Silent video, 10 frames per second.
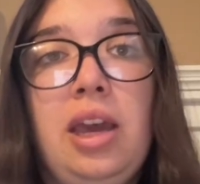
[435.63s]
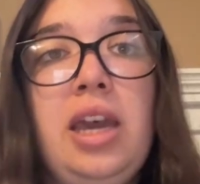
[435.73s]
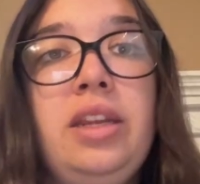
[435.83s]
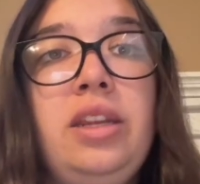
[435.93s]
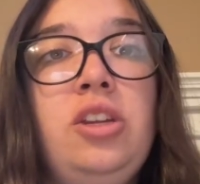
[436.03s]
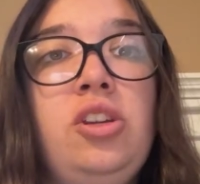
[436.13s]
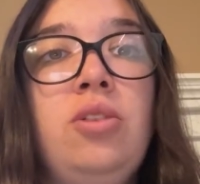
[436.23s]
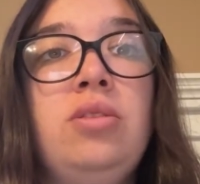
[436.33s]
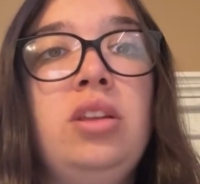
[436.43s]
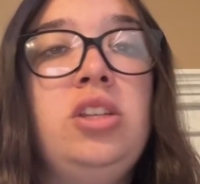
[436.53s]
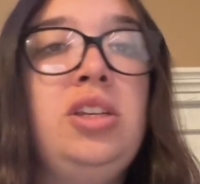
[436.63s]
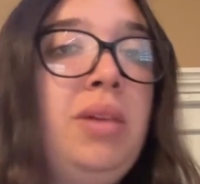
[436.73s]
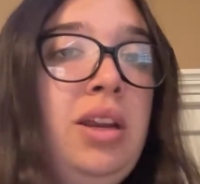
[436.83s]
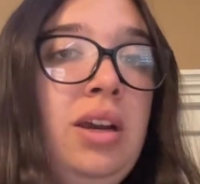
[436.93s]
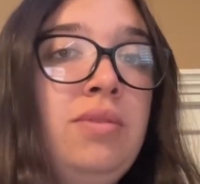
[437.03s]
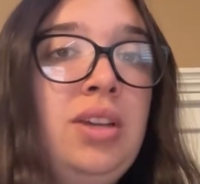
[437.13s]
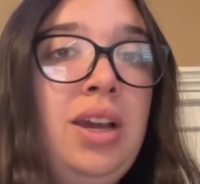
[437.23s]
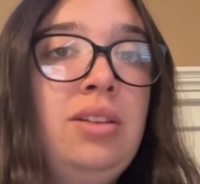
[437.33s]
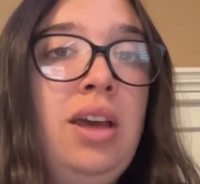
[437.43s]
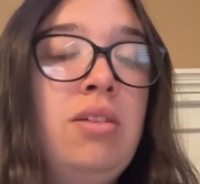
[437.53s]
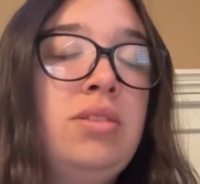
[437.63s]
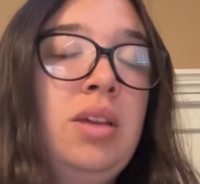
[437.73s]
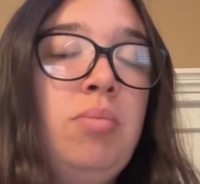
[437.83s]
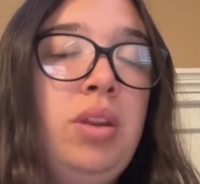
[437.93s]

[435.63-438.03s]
And this shows that she may not have died on the outside,